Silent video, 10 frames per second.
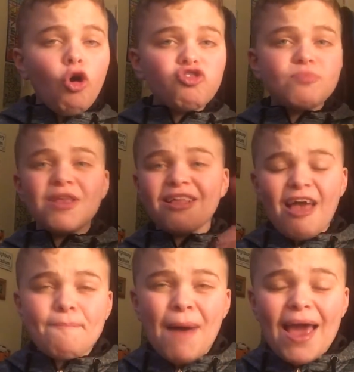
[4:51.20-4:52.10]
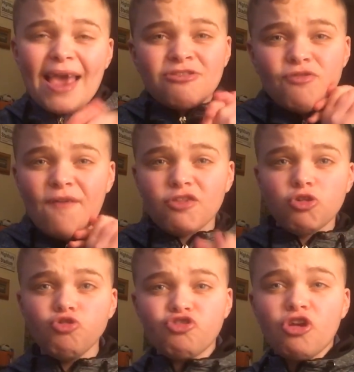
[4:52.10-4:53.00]
Husband at left back is a
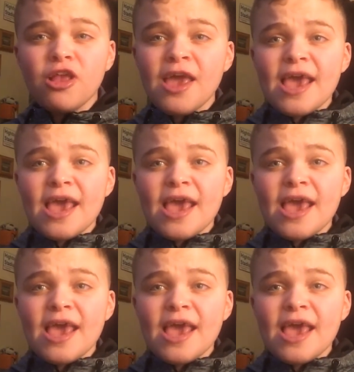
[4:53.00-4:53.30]
revolution.